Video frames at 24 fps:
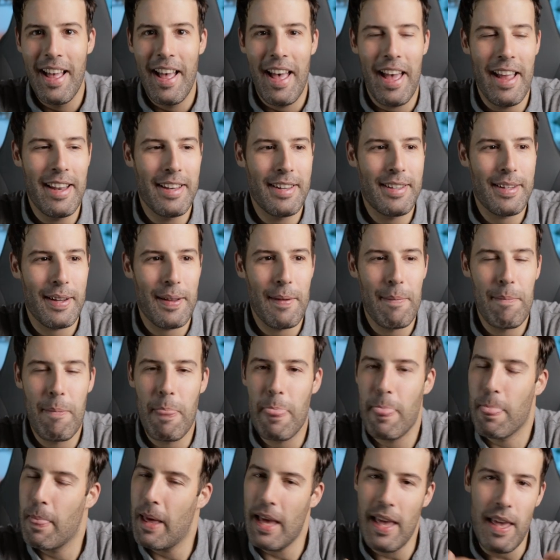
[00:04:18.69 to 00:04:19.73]
And
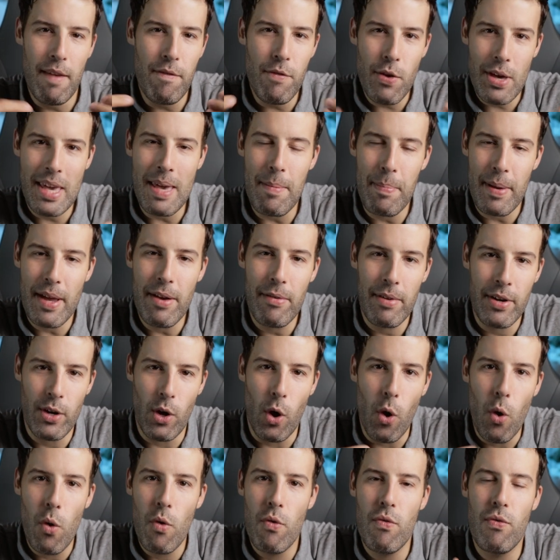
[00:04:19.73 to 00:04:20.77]
if you keep hearing
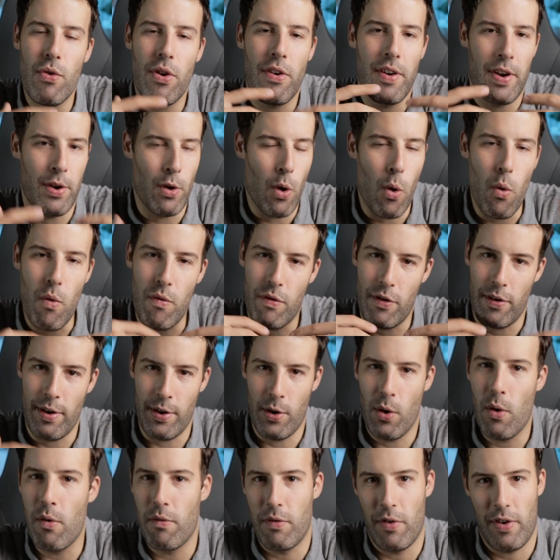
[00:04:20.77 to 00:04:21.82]
over and over
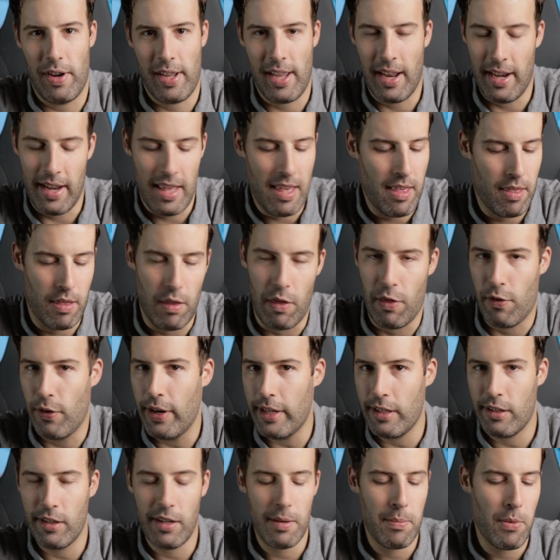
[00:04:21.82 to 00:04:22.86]
and over again, he's a
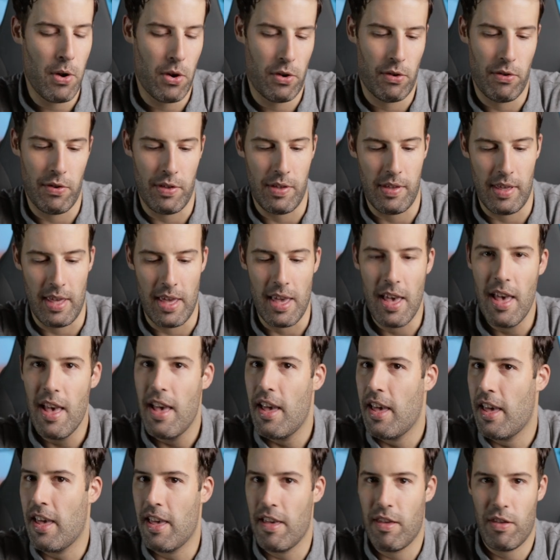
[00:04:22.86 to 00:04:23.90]
threat to democracy,
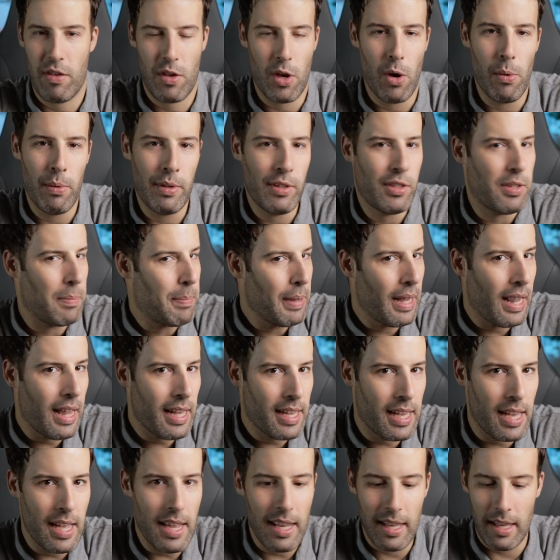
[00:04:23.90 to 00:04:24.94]
he's going to be
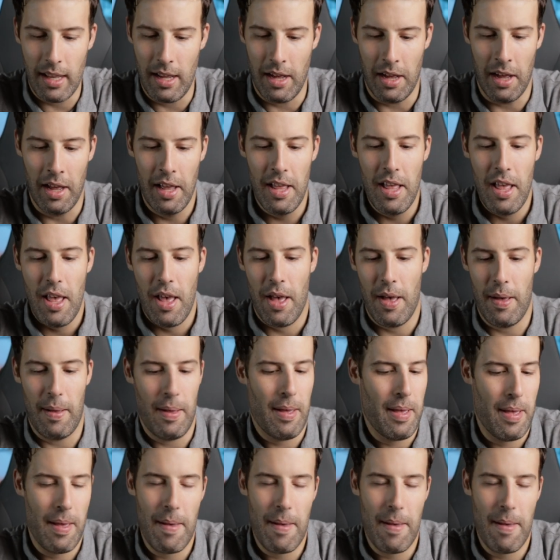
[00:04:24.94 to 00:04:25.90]
like Hitler, uh,